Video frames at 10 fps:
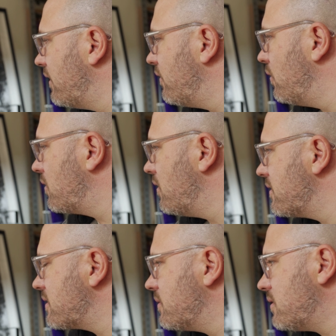
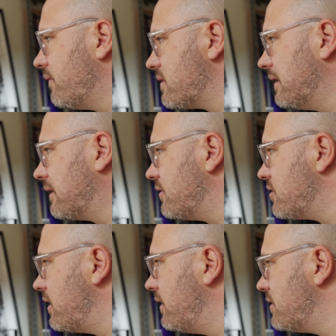forecast, which obviously can
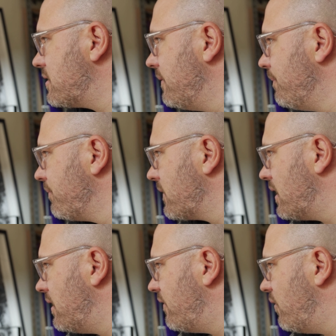change,
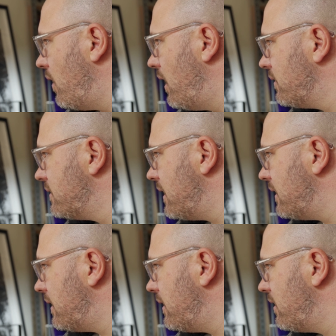for our
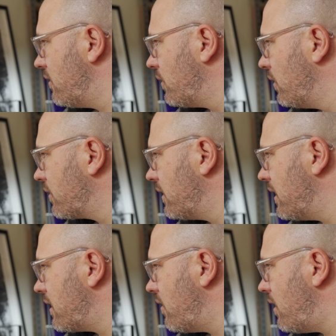date here, we're looking
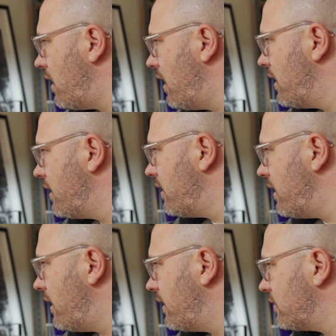at a high
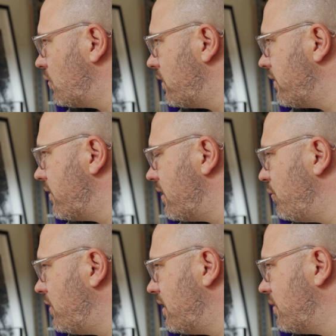at 1:30
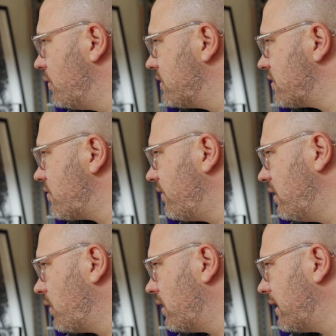p.m, which is roughly
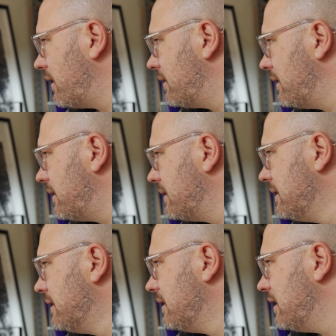when I'll get there,
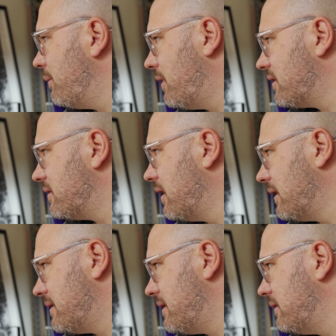about
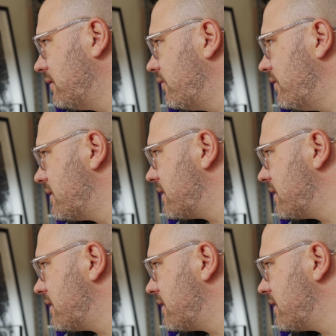19 degrees